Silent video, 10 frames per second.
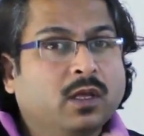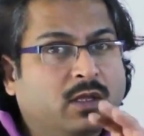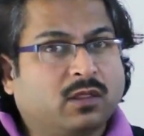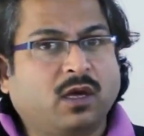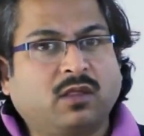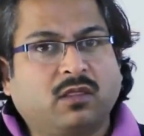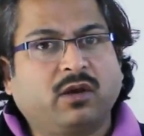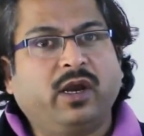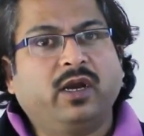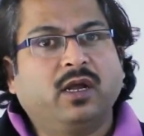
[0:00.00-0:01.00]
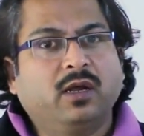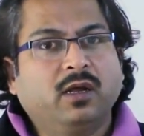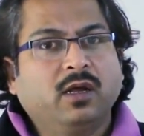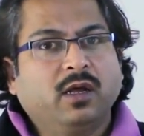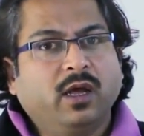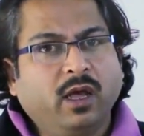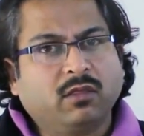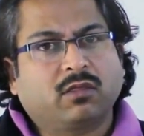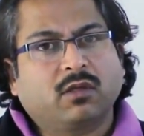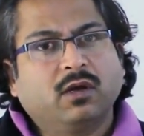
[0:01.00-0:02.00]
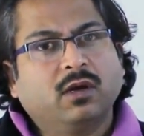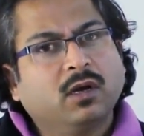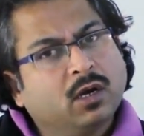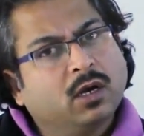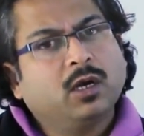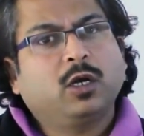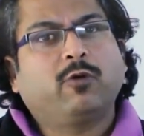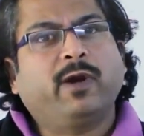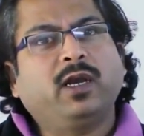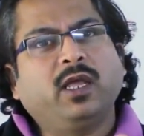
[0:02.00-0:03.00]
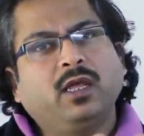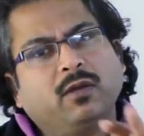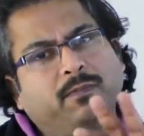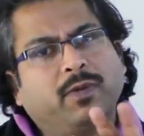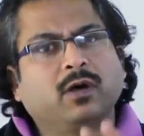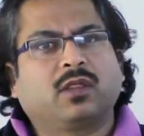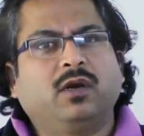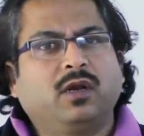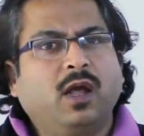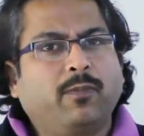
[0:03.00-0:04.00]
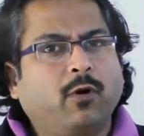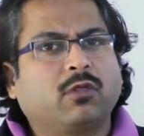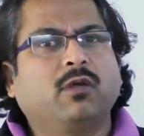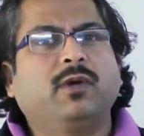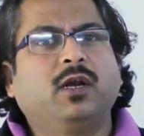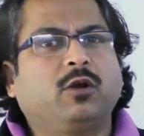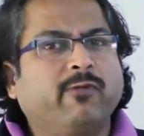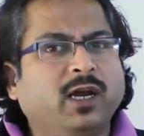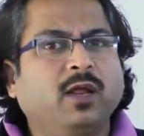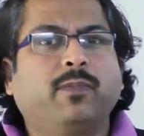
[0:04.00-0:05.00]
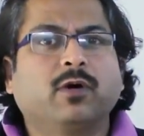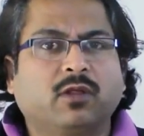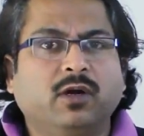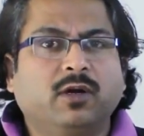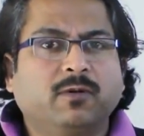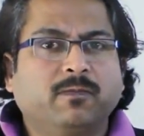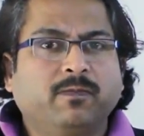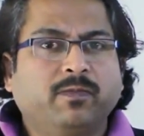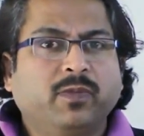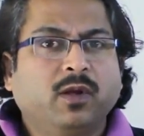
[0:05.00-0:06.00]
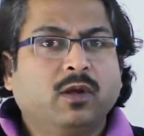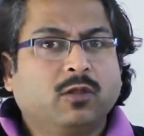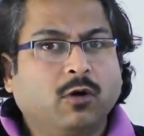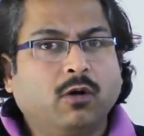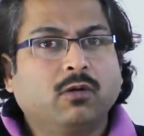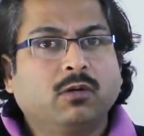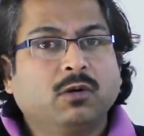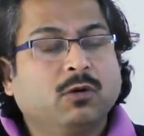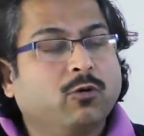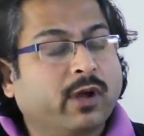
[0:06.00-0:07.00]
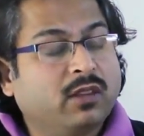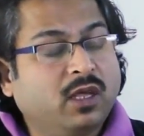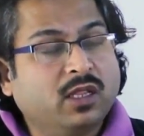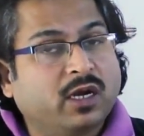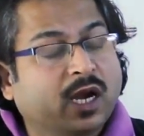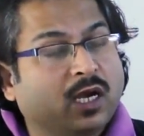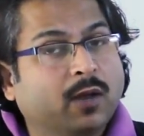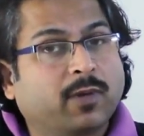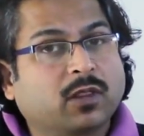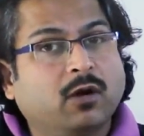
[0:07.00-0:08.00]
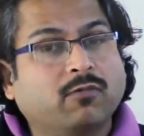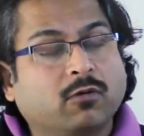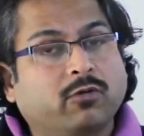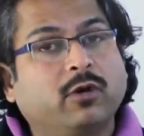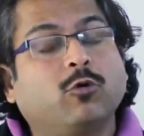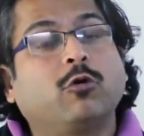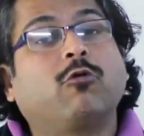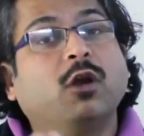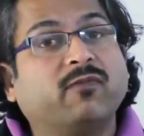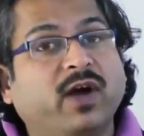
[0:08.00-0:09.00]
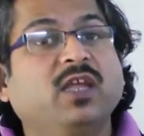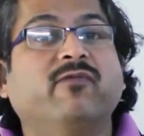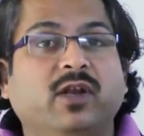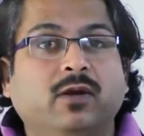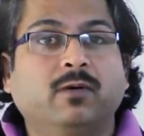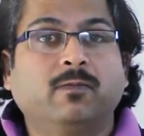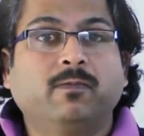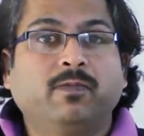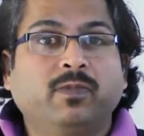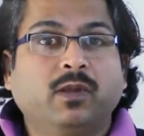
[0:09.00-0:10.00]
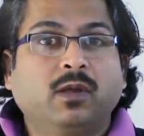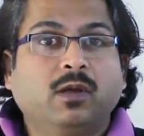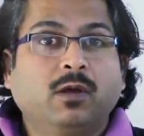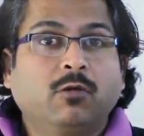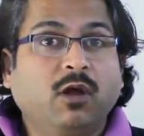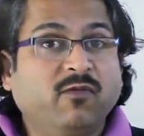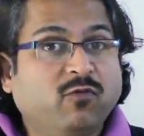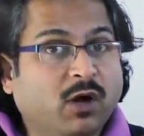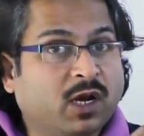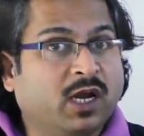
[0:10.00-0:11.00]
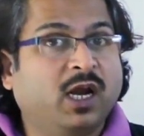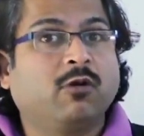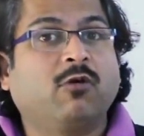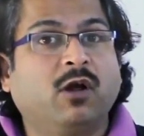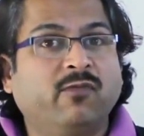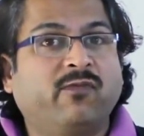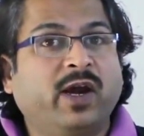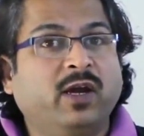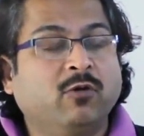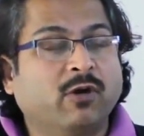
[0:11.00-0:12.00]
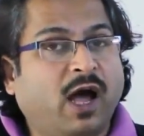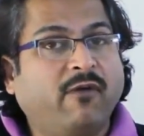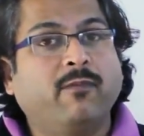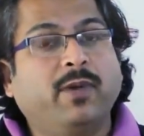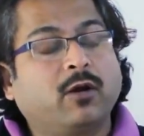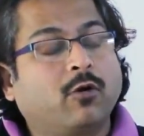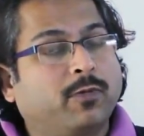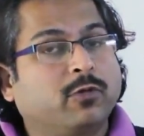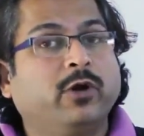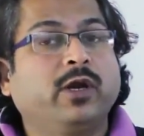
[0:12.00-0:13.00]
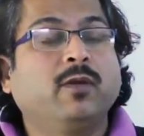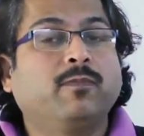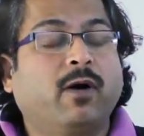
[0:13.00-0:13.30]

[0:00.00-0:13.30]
the success rate is 20%, approximately 20%. So, you can see that 80% of the students don't qualify even. So, if you are GATE qualified, you have a better opportunity in